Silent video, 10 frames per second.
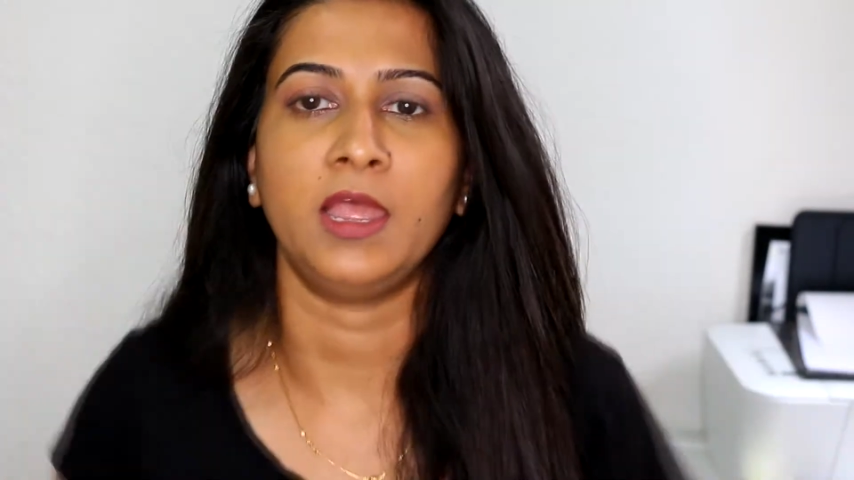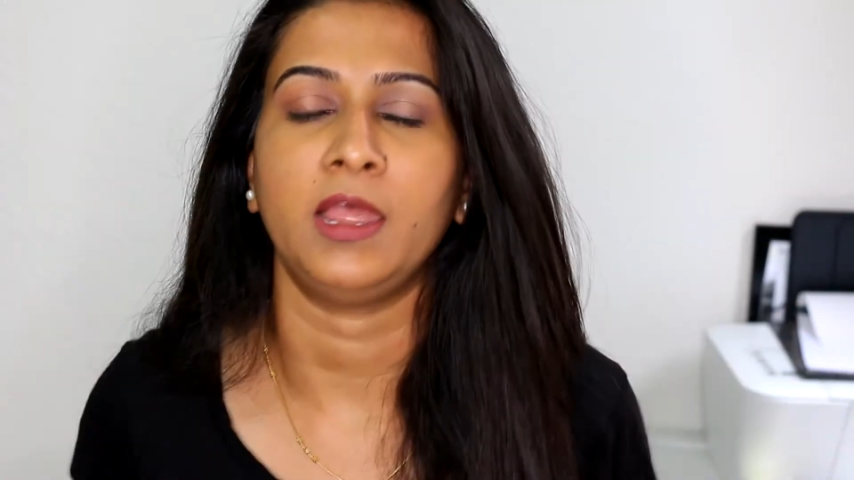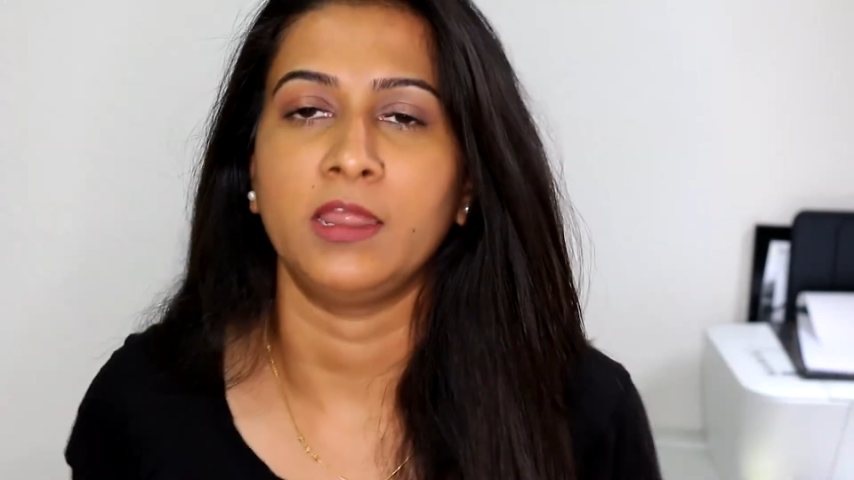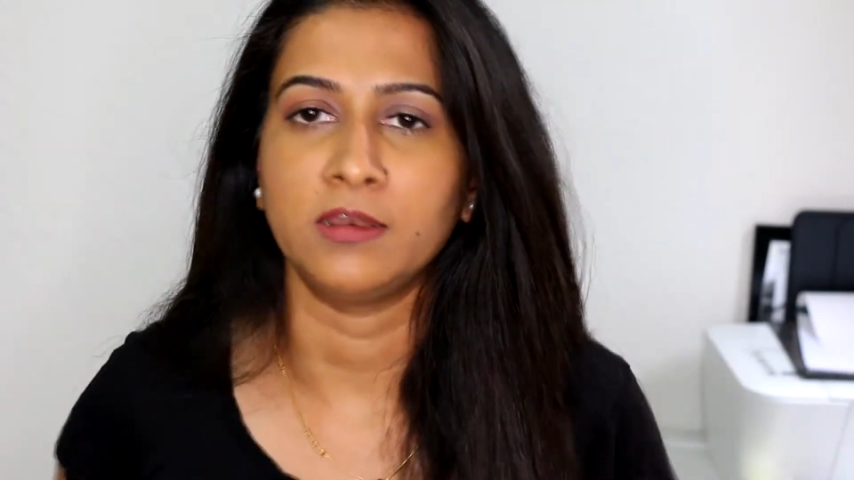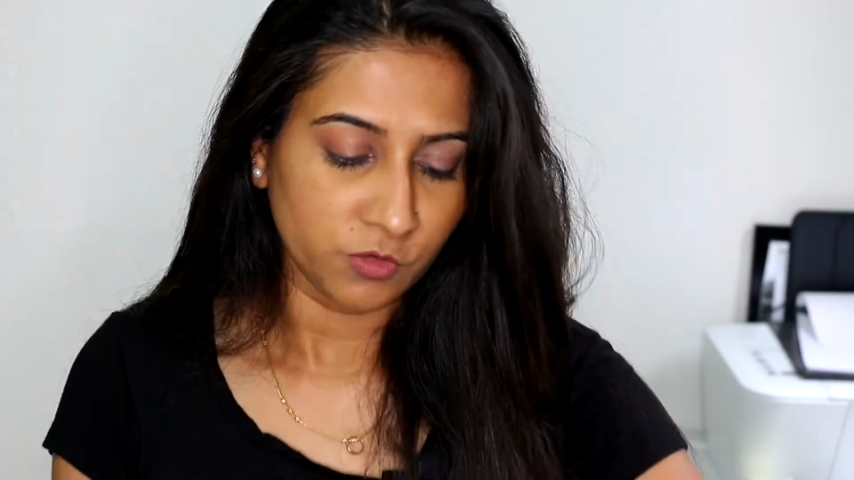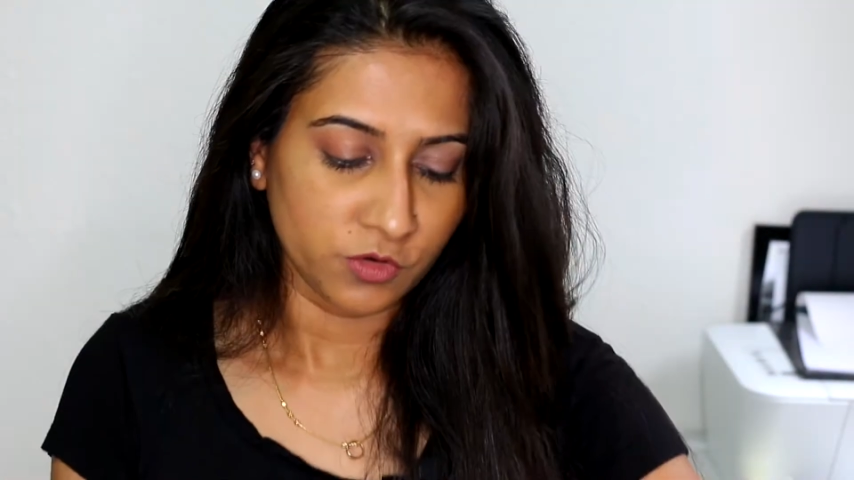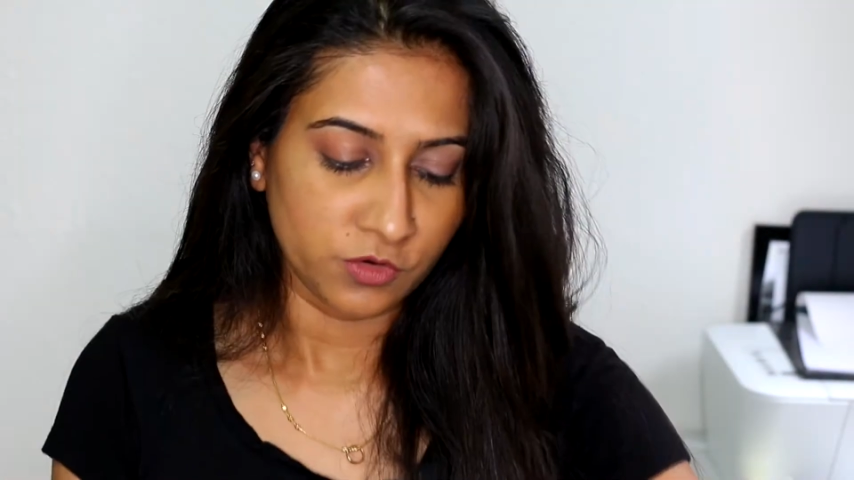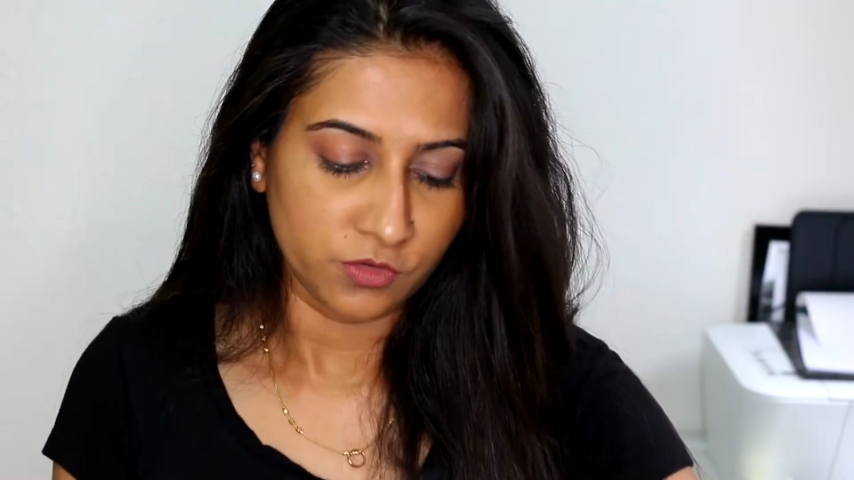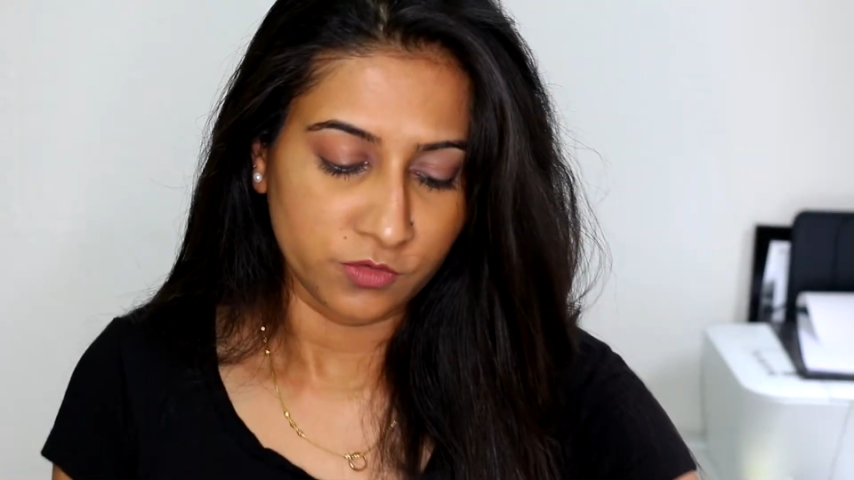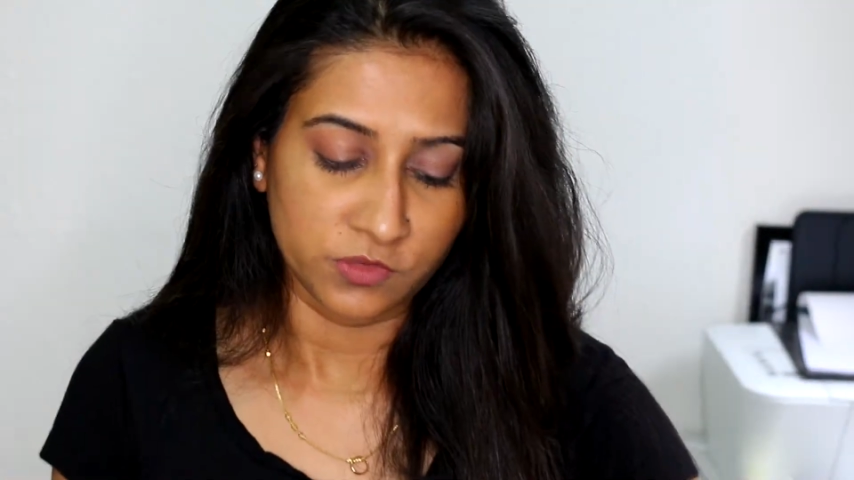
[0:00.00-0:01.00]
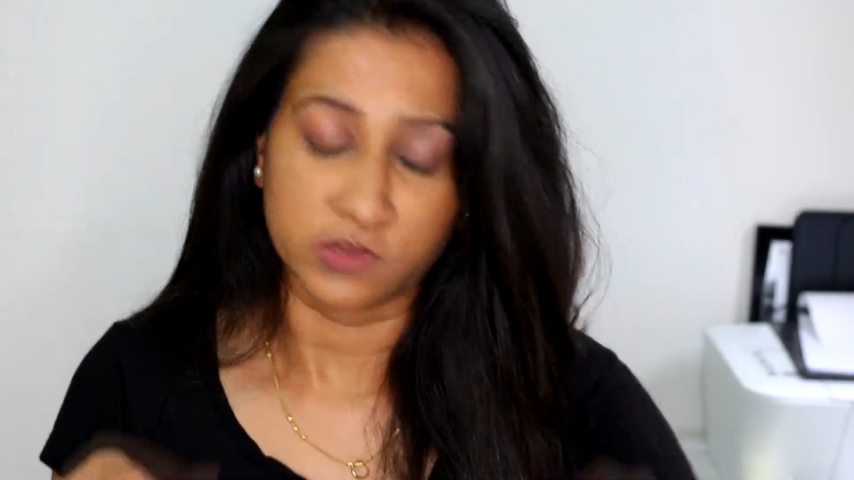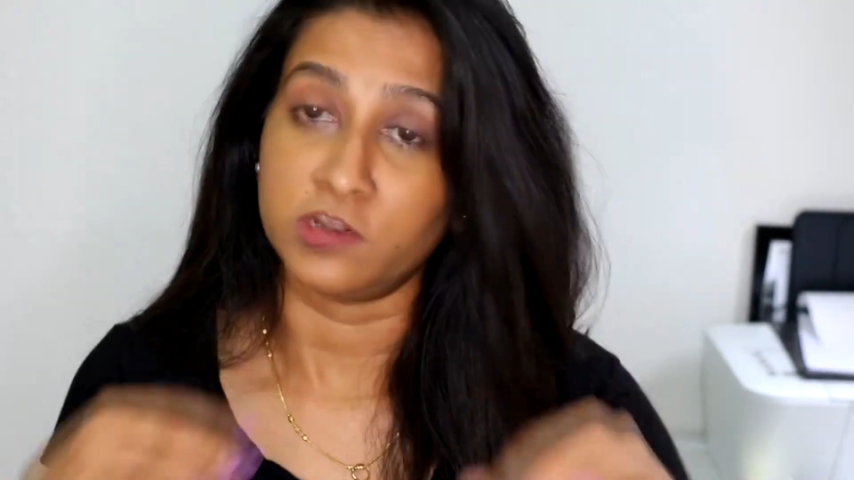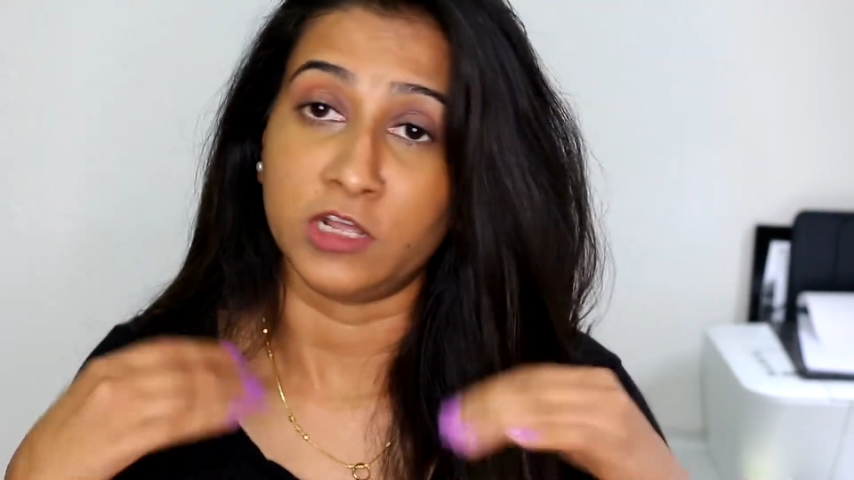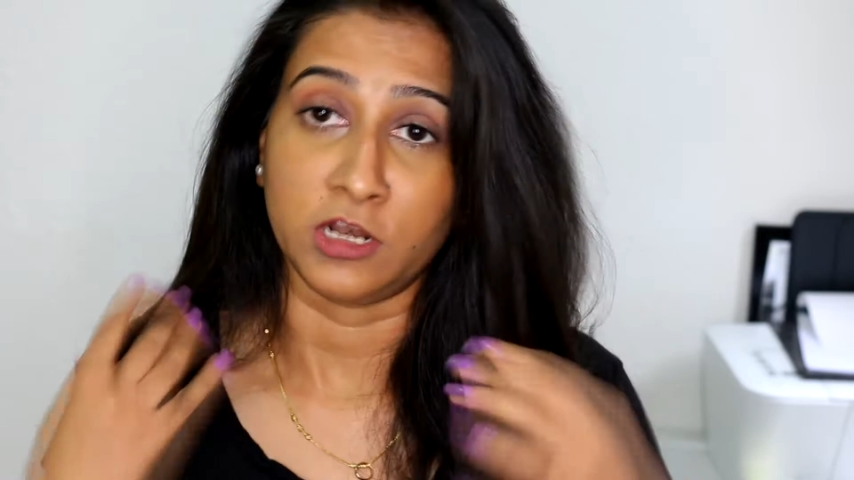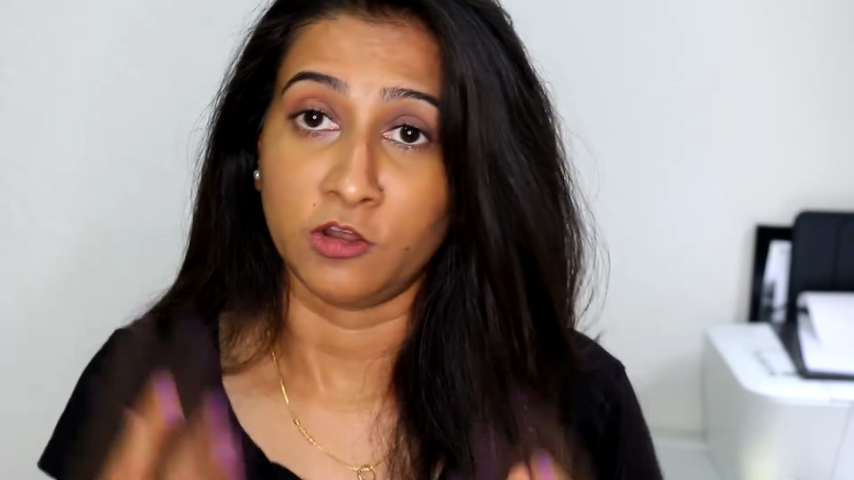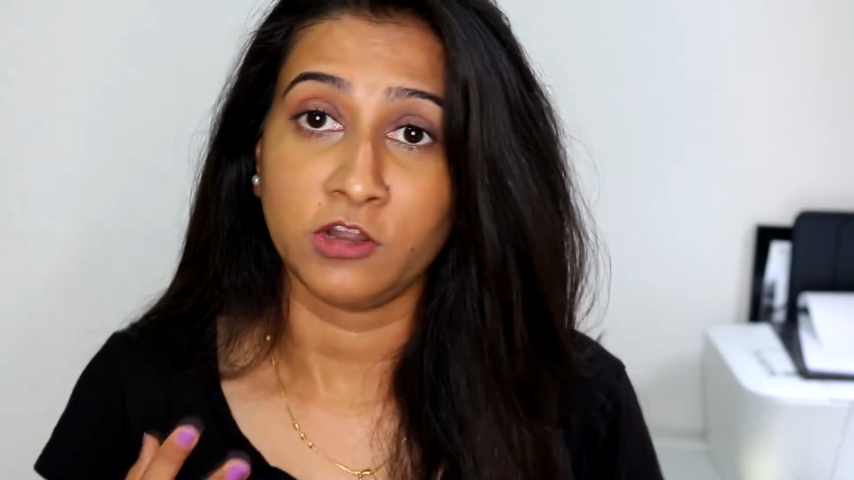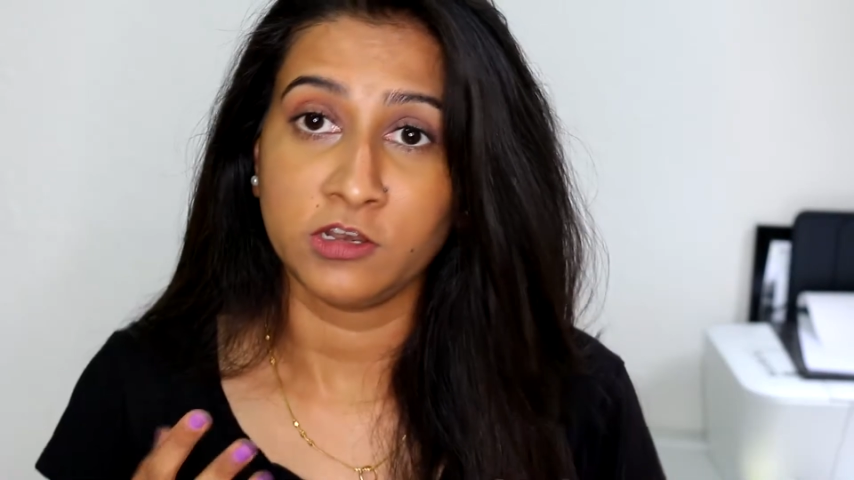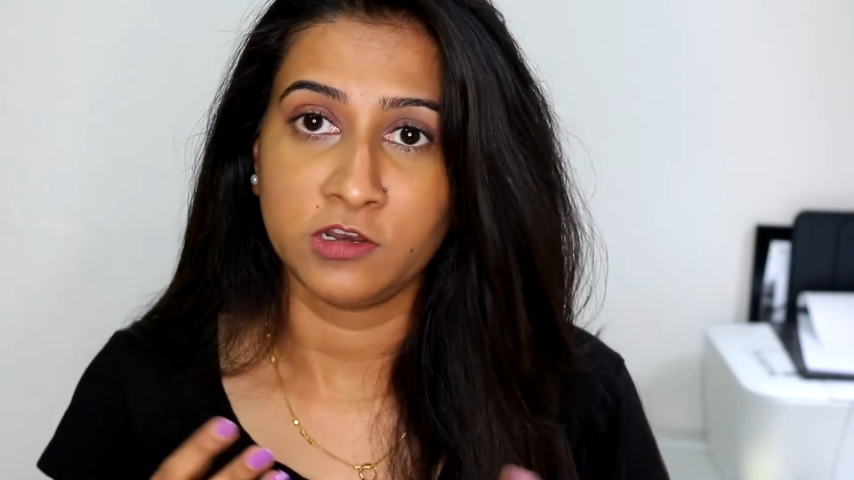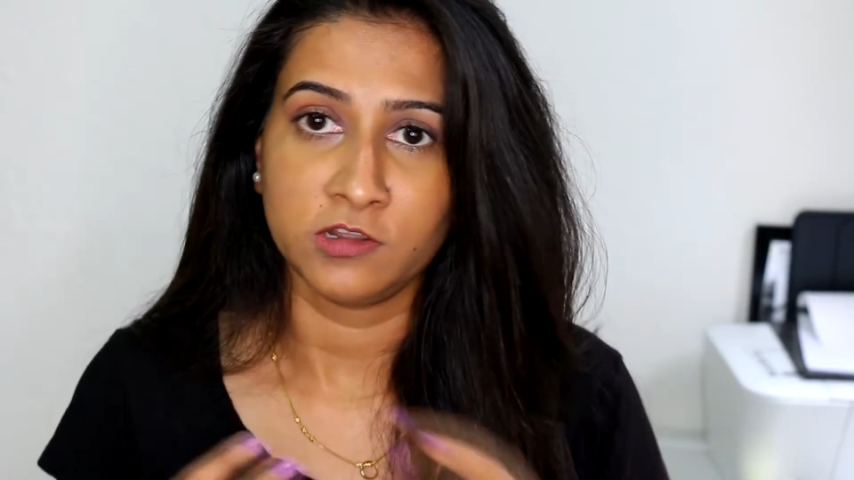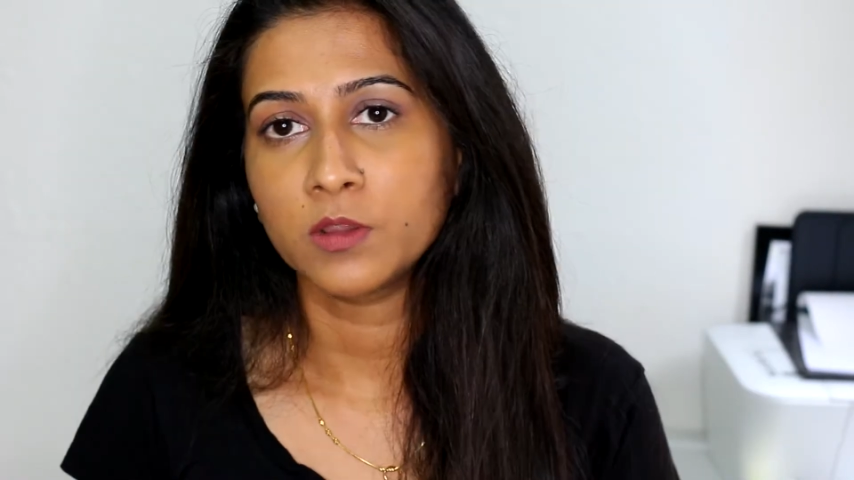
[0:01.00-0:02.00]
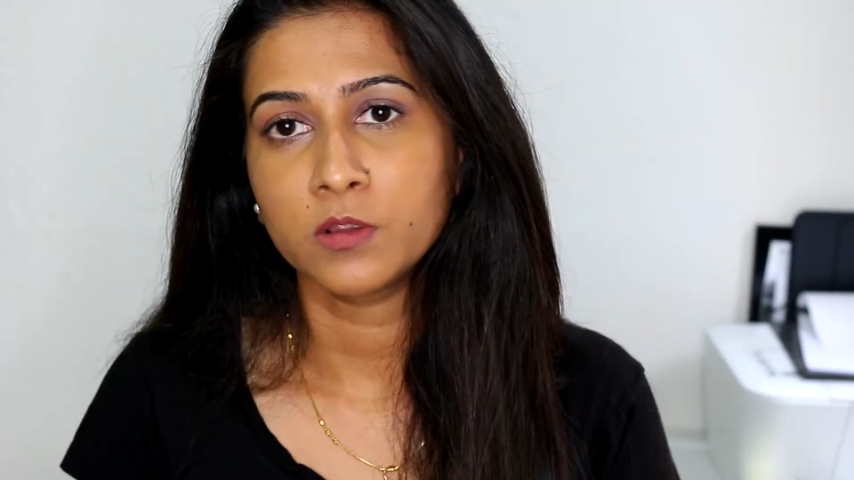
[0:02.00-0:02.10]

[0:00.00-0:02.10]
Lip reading: and I'm going to use it a lot.